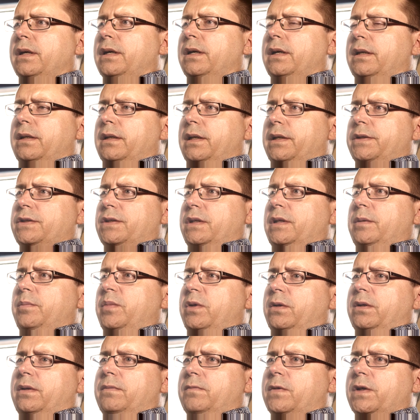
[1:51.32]
I'll literally
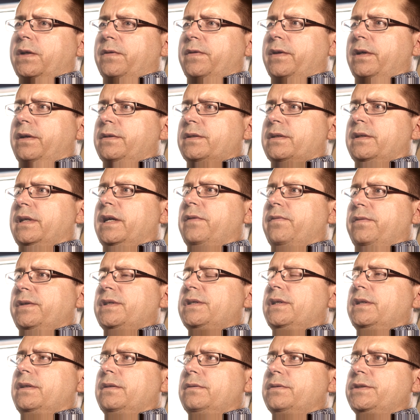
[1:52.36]
put one of those on
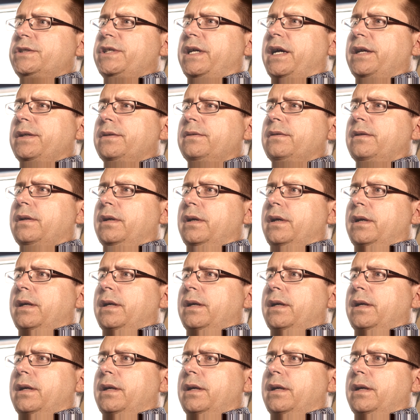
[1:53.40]
every single channel.